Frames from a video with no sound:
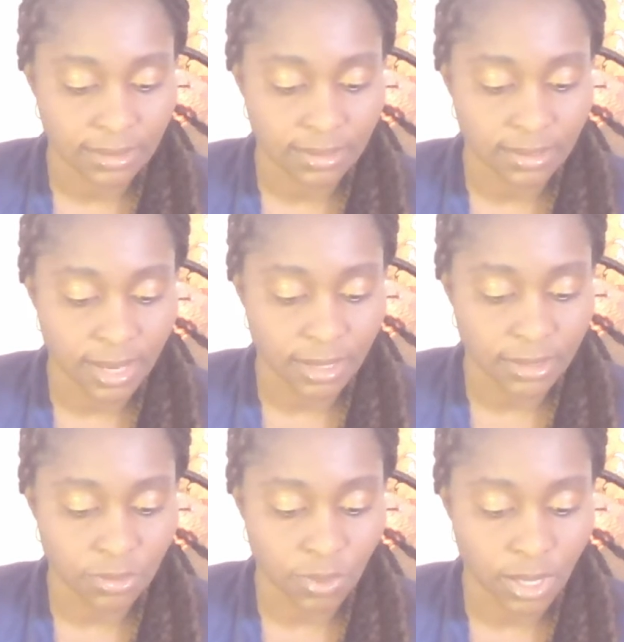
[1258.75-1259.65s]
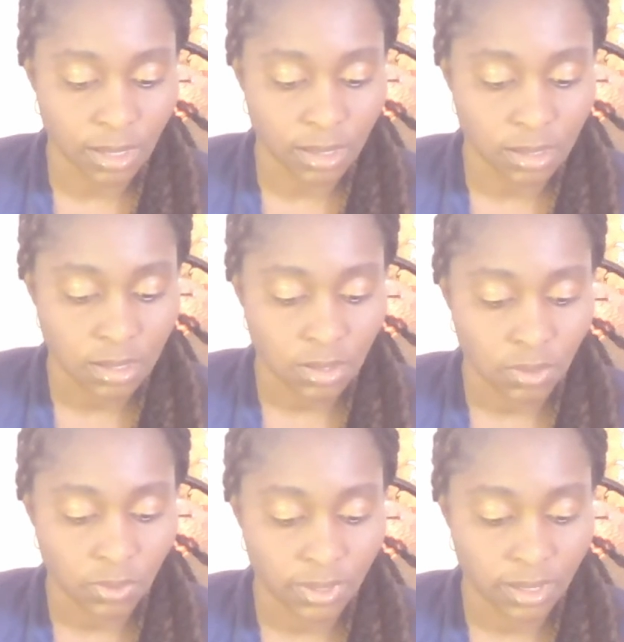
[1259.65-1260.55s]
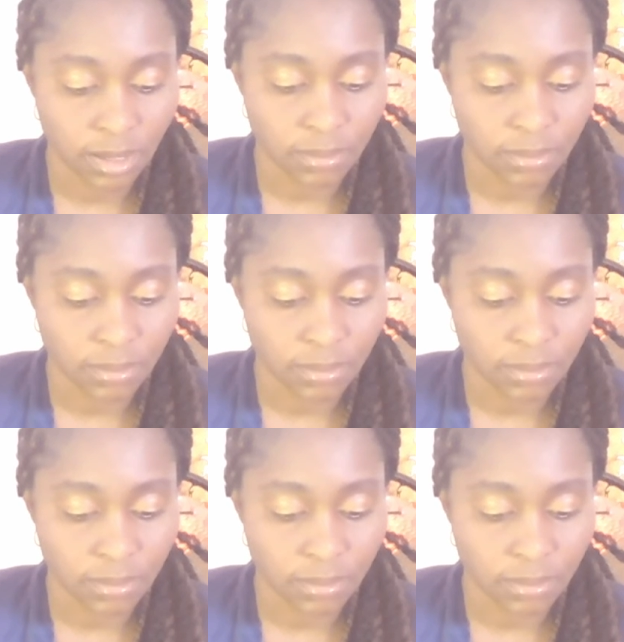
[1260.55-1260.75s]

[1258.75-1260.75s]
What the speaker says: to that as well with